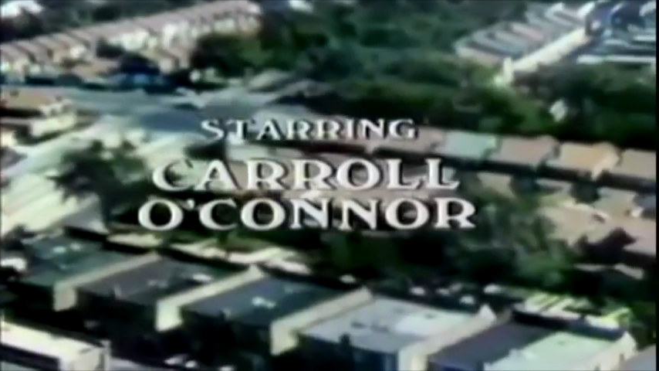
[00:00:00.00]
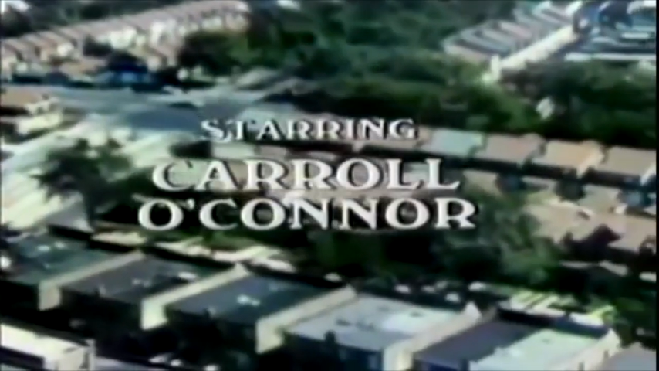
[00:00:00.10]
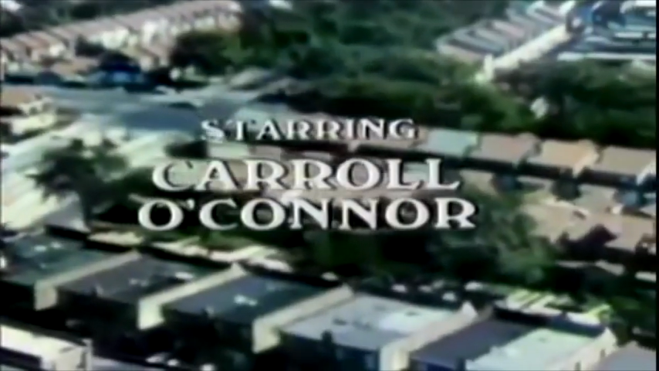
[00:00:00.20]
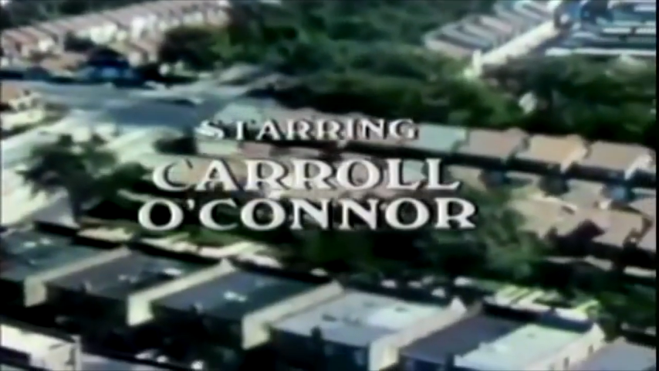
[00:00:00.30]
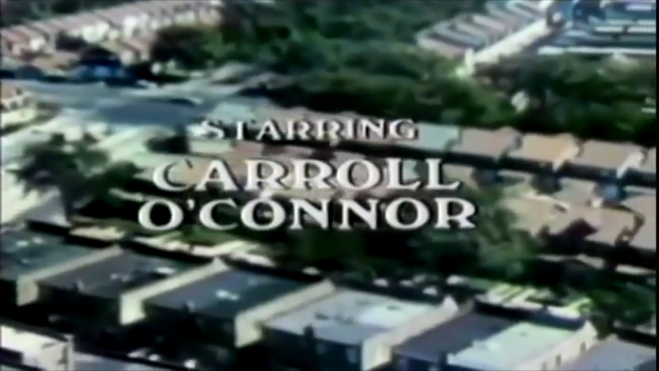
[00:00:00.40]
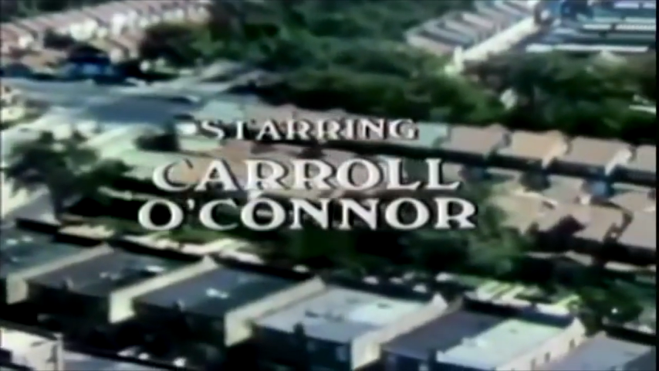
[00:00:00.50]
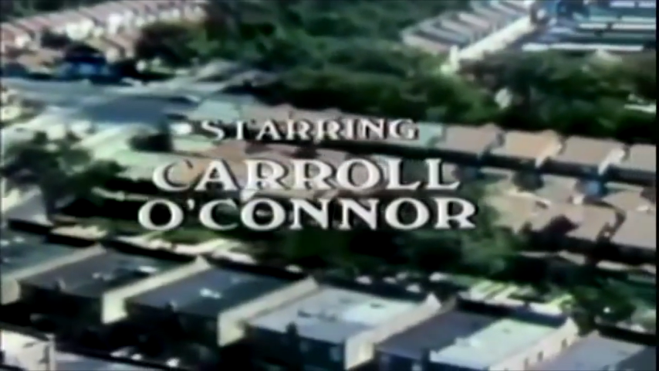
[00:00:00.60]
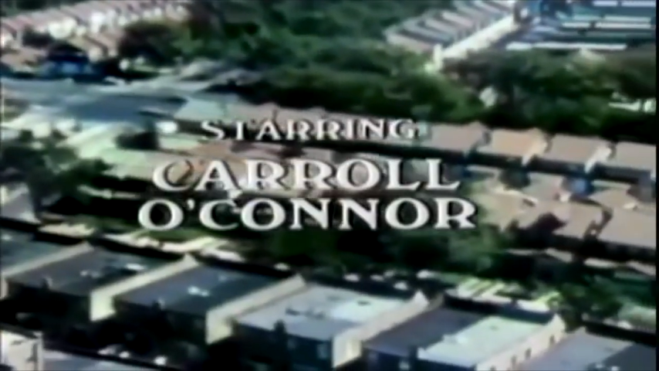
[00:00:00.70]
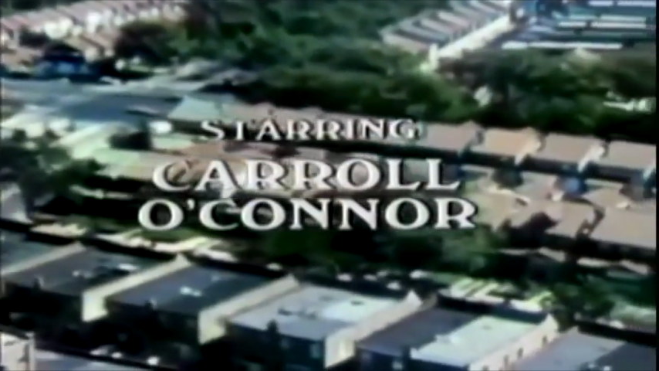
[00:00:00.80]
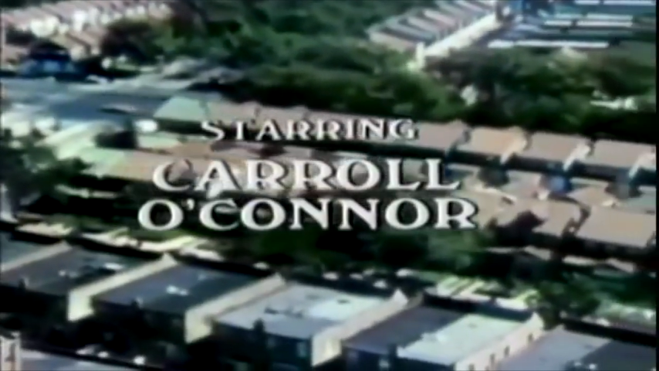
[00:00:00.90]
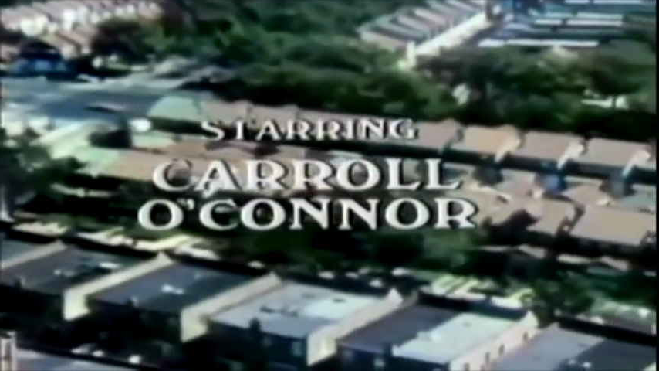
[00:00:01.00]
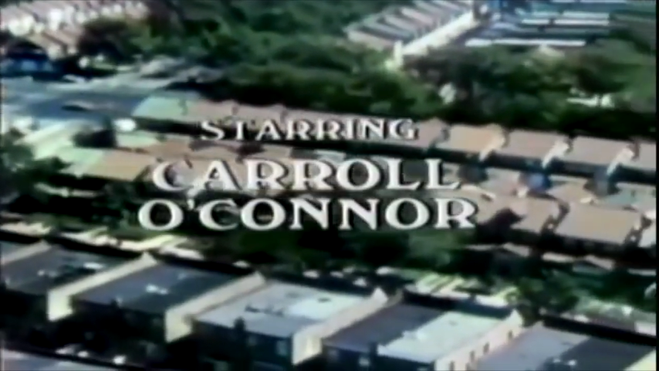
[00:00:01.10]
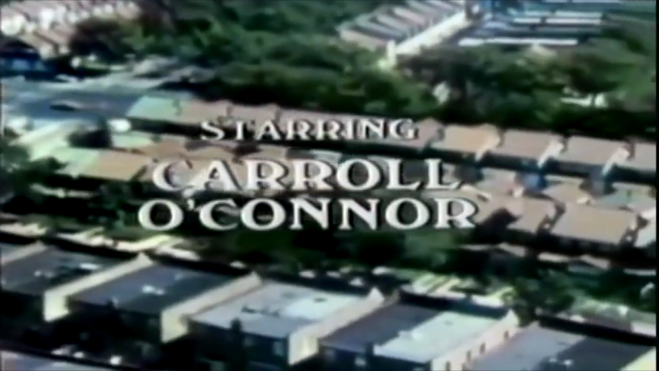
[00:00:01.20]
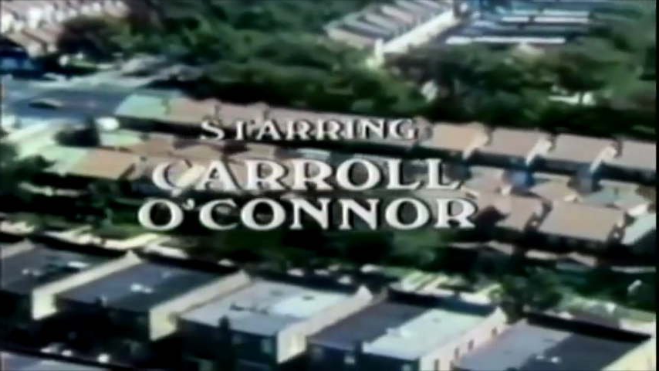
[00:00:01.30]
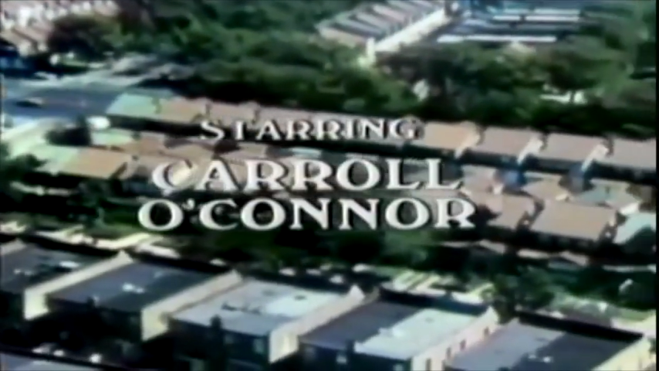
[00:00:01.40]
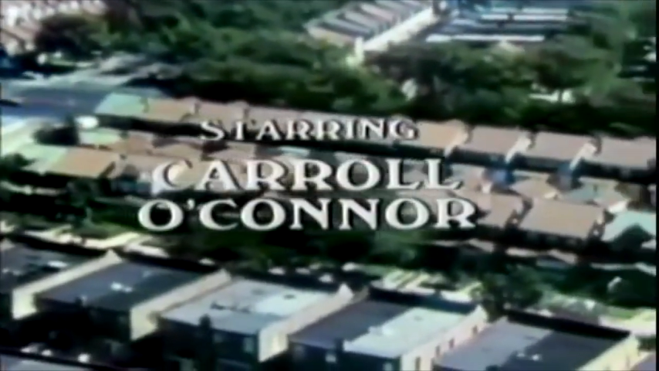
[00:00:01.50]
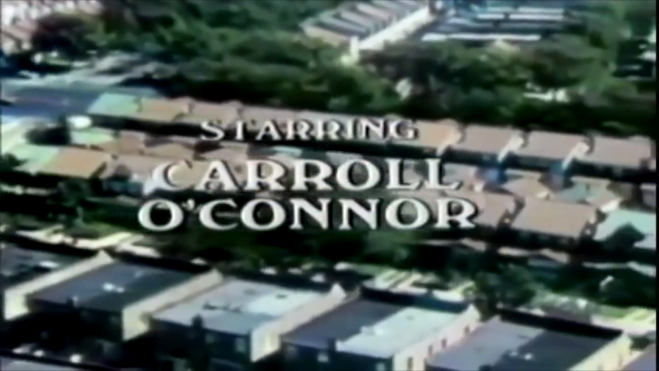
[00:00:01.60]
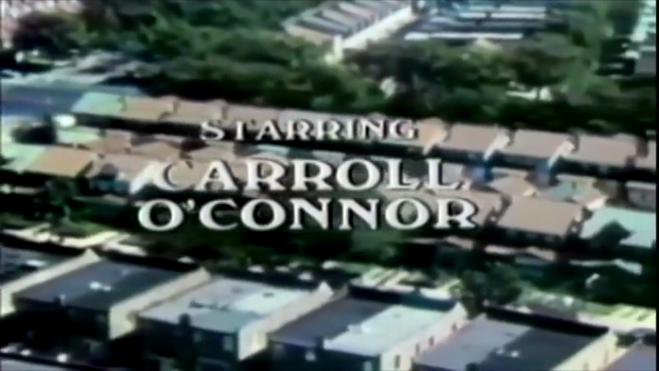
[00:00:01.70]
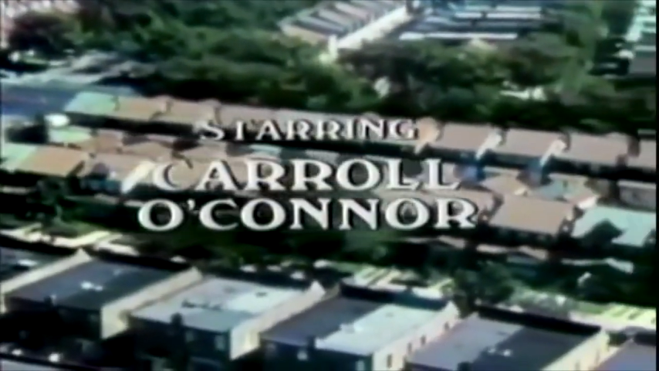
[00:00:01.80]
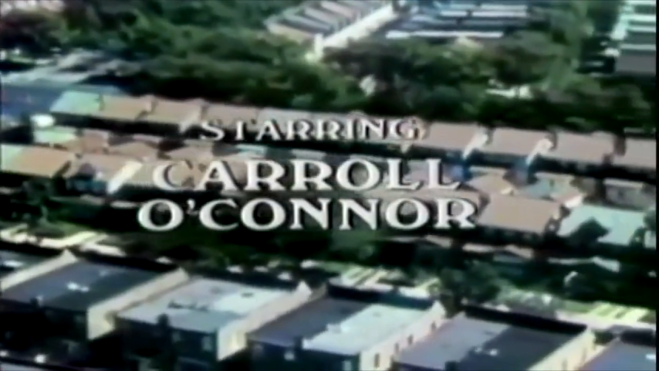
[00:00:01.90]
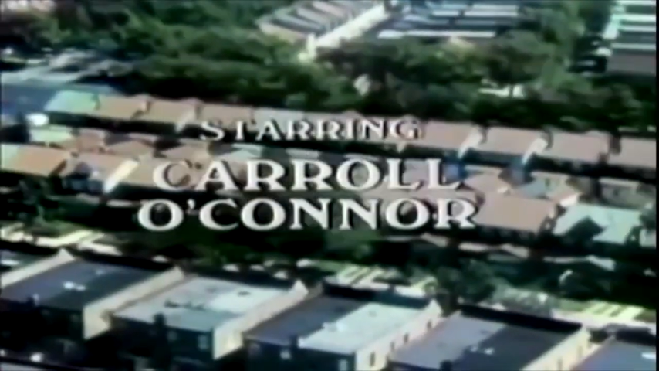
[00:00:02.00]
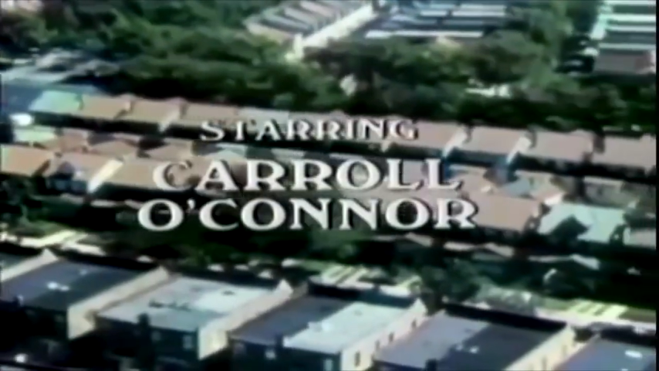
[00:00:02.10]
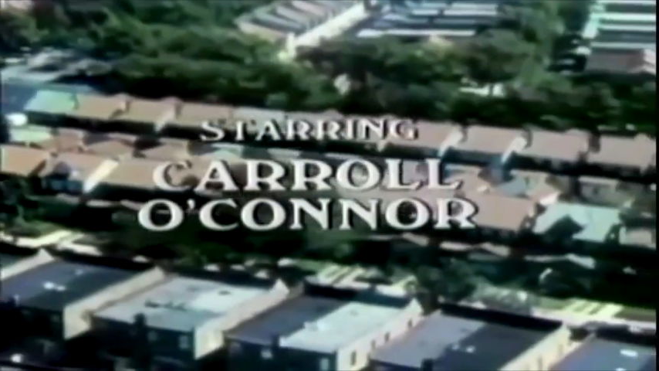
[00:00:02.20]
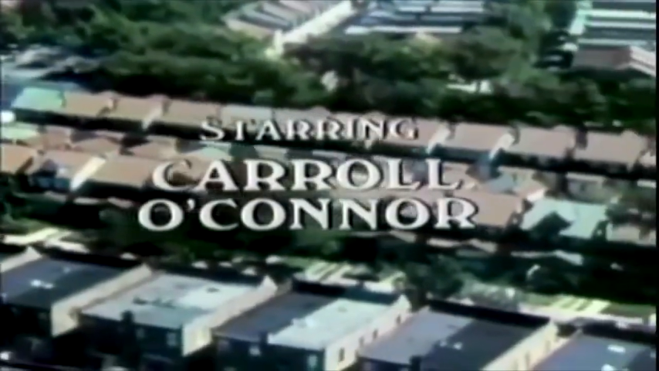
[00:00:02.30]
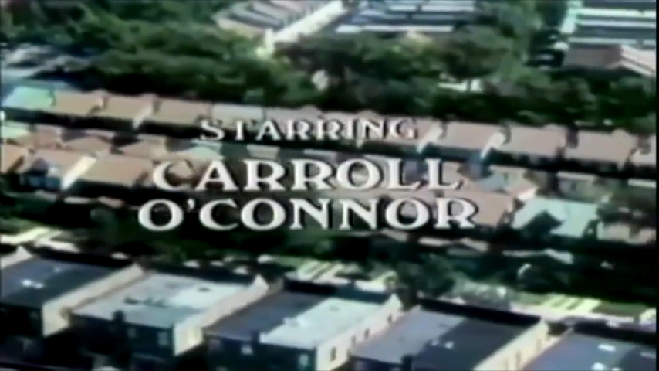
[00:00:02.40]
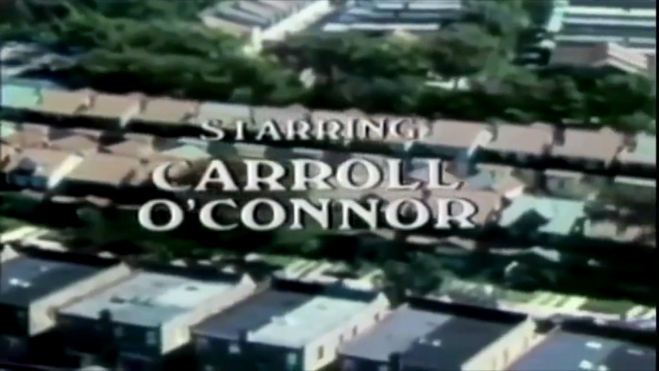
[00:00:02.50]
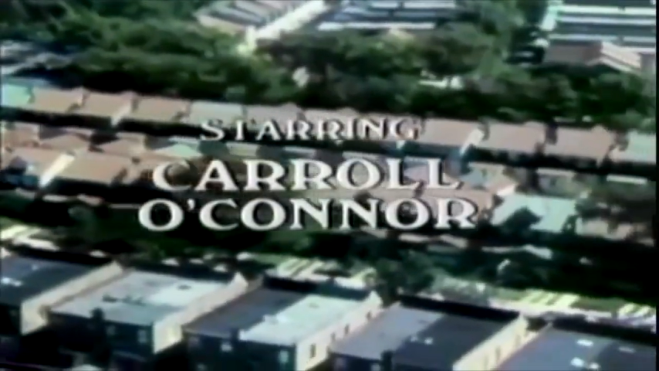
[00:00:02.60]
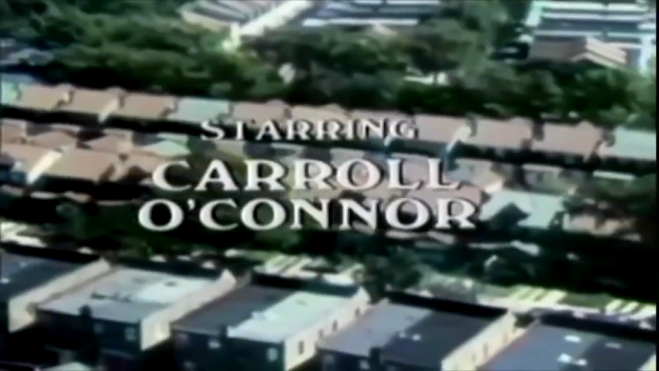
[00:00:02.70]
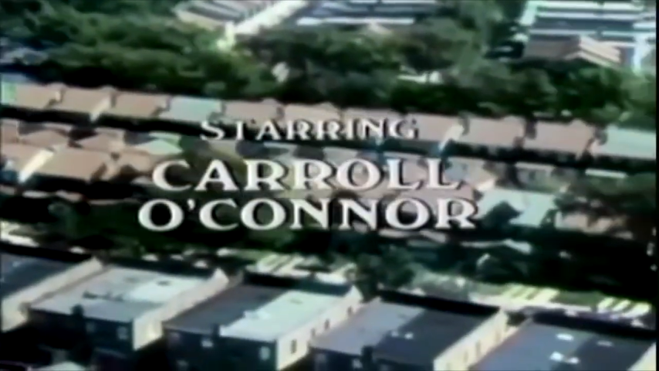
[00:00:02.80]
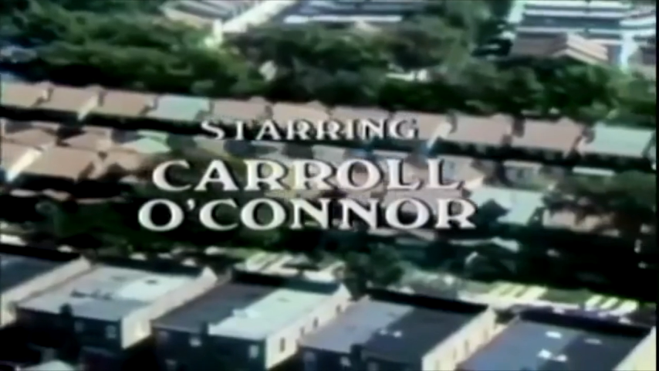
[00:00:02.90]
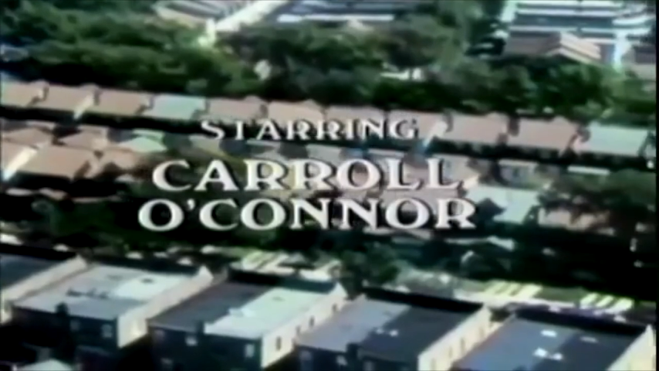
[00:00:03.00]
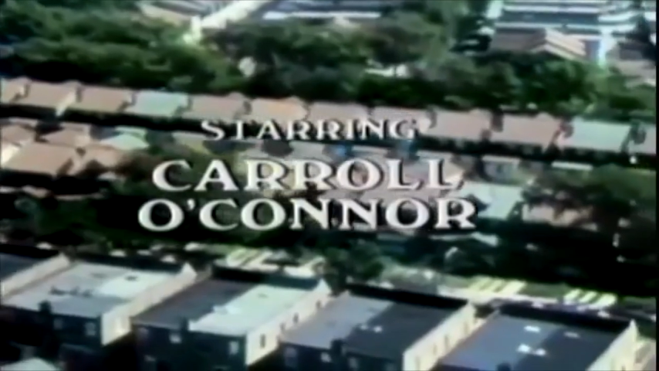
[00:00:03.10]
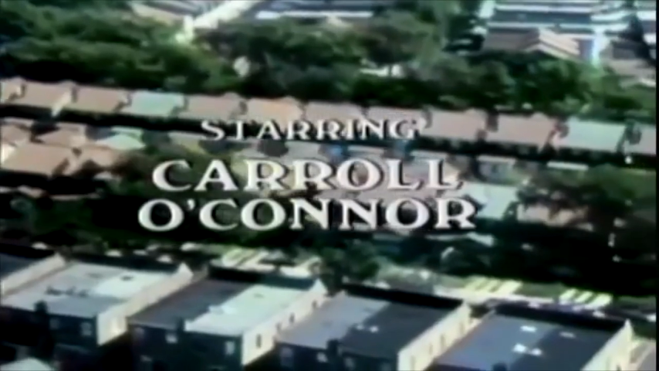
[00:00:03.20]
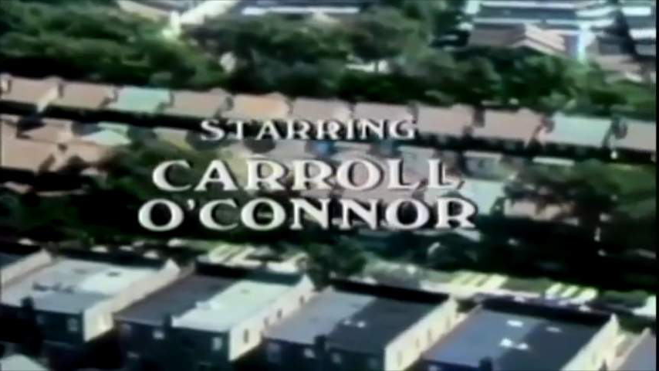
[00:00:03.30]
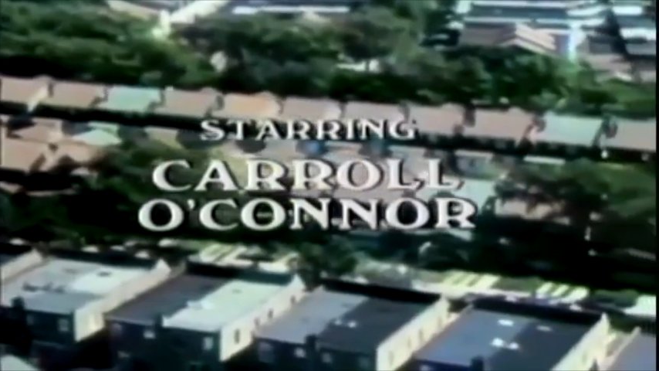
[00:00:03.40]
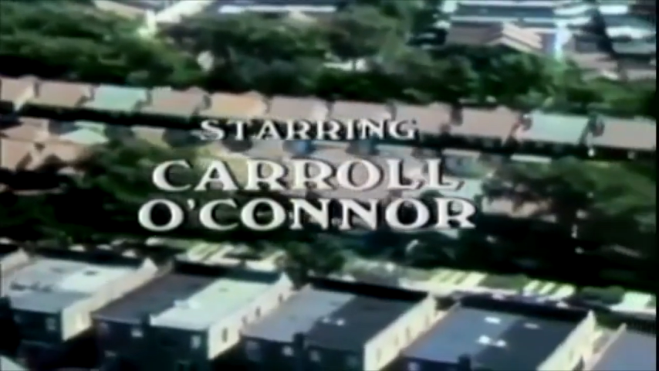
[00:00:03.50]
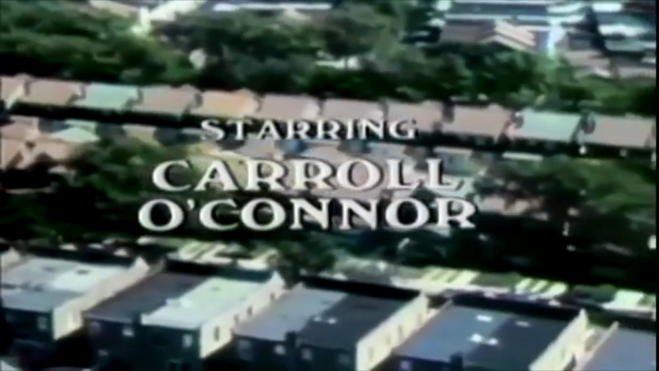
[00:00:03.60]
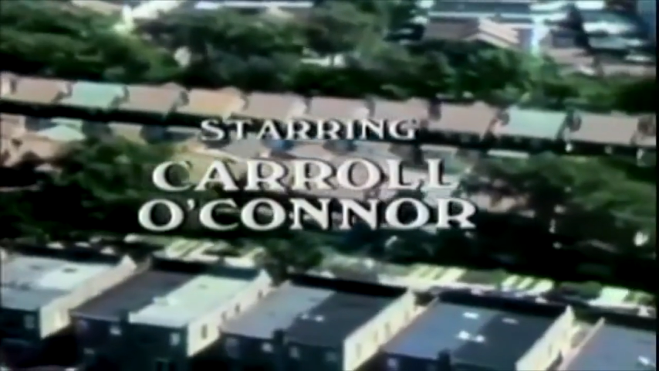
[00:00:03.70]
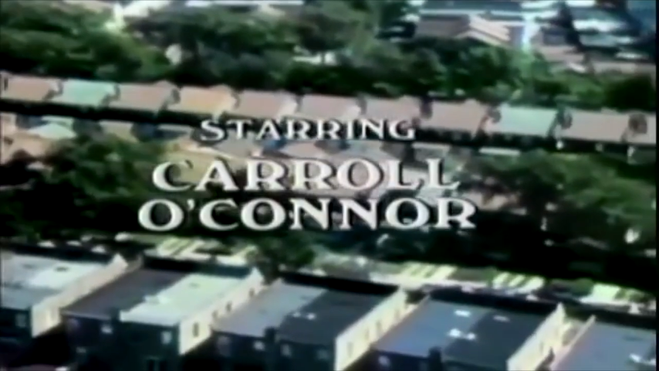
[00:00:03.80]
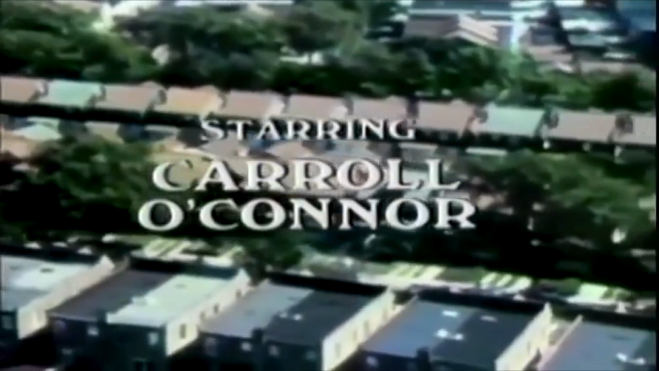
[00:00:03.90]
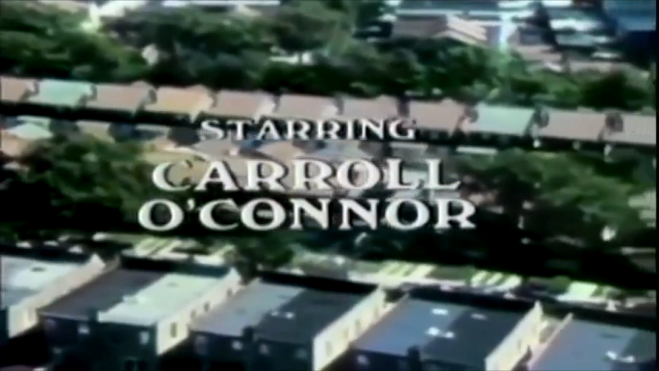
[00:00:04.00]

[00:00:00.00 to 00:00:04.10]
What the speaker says: Nobody's mouth can be seen.